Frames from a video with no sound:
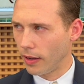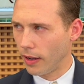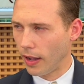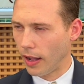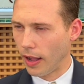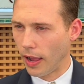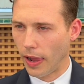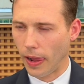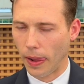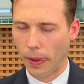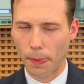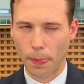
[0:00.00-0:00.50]

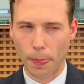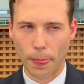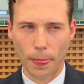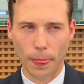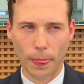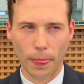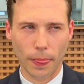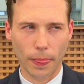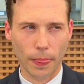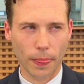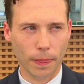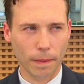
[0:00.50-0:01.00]
um,
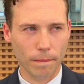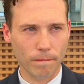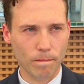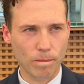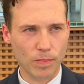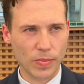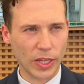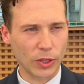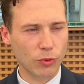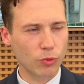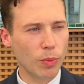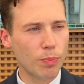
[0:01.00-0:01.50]

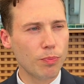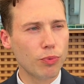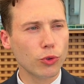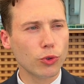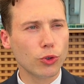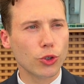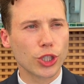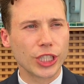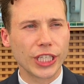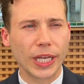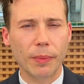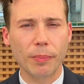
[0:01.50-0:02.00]
that we put
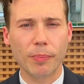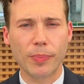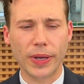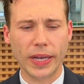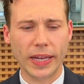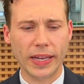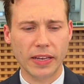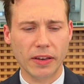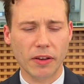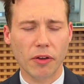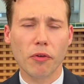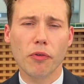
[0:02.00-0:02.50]
the
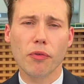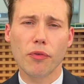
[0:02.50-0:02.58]
champagne